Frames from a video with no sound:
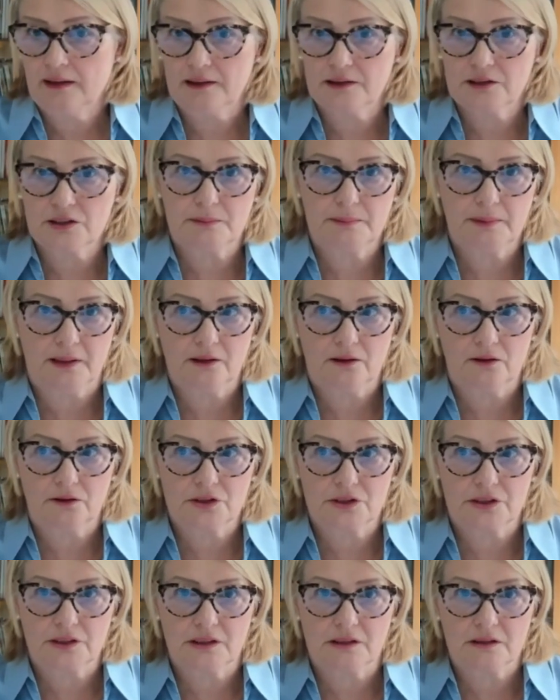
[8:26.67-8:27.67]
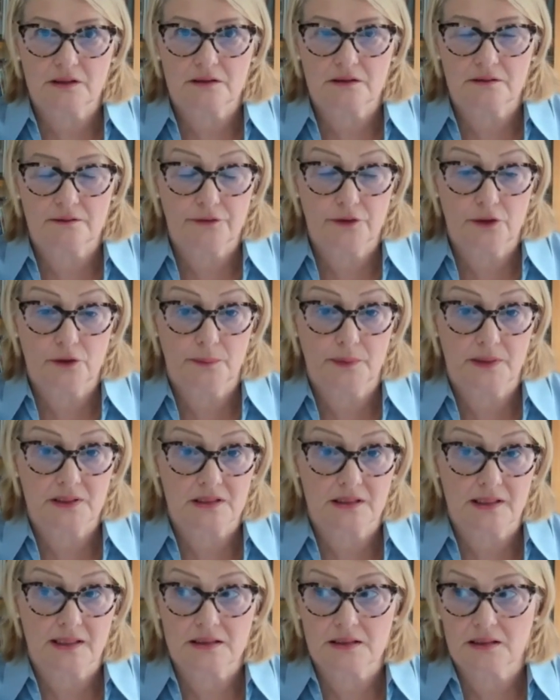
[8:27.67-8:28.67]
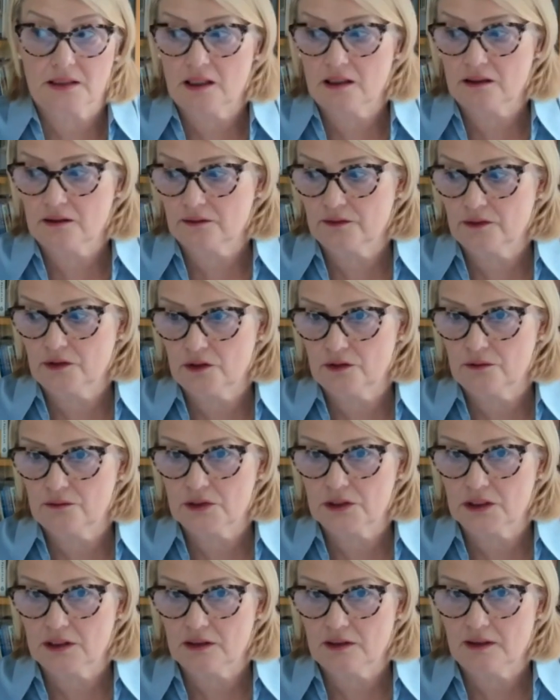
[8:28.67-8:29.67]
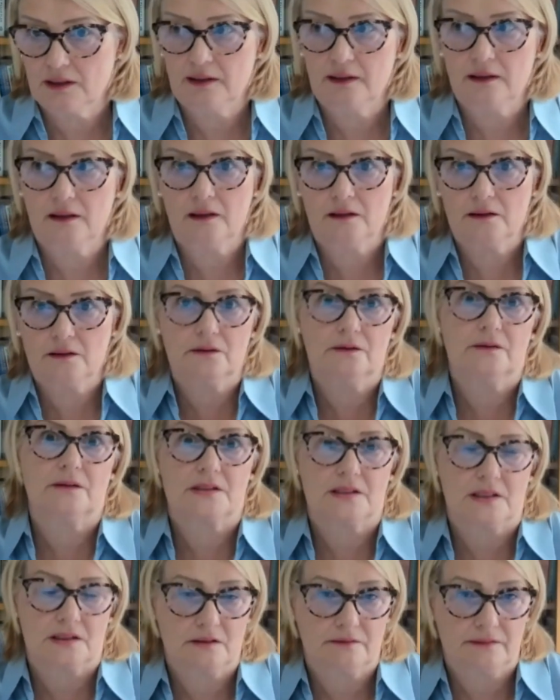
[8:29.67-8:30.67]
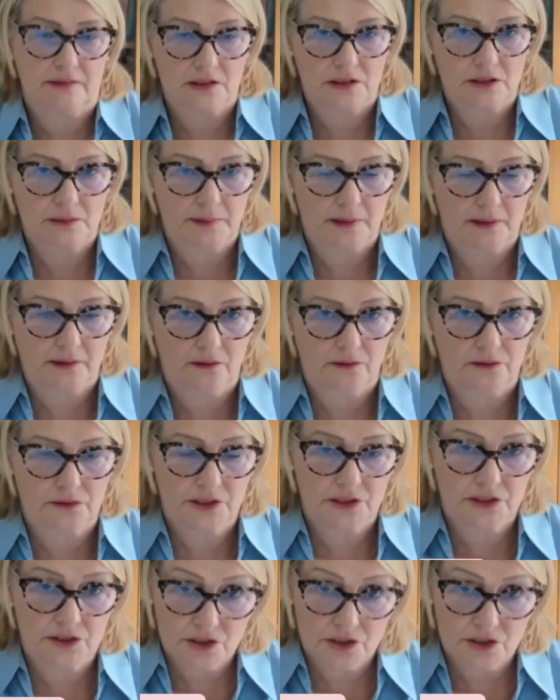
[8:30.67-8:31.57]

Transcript: antibiotics, a few weeks later, another UTI, another set of antibiotics.